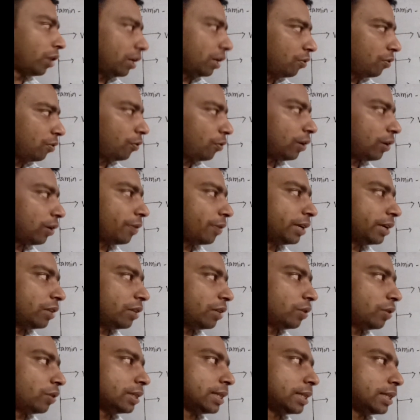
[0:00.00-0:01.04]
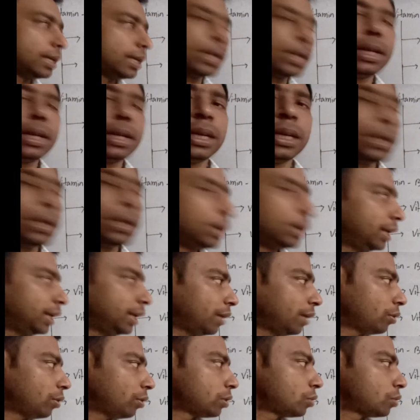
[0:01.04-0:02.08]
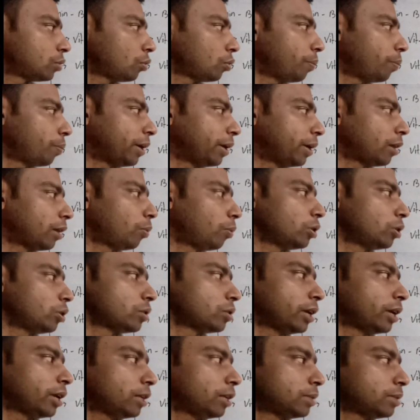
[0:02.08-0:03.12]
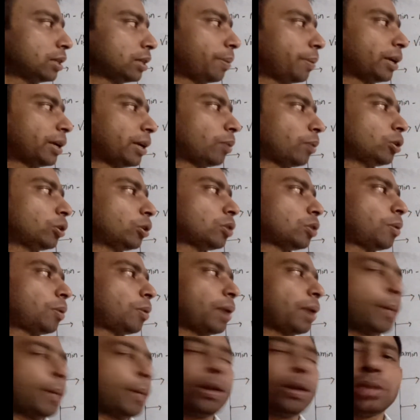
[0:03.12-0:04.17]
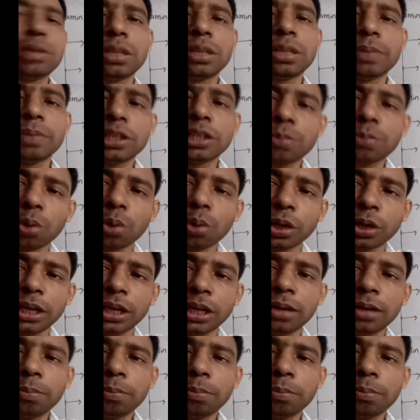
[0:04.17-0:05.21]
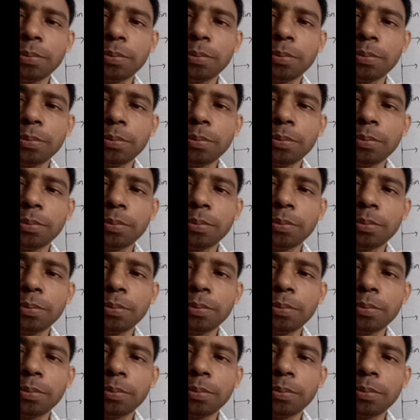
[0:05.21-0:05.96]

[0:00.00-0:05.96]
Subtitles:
energy is also there. Vitamin B6 is the pyridoxine. This pyridoxine is also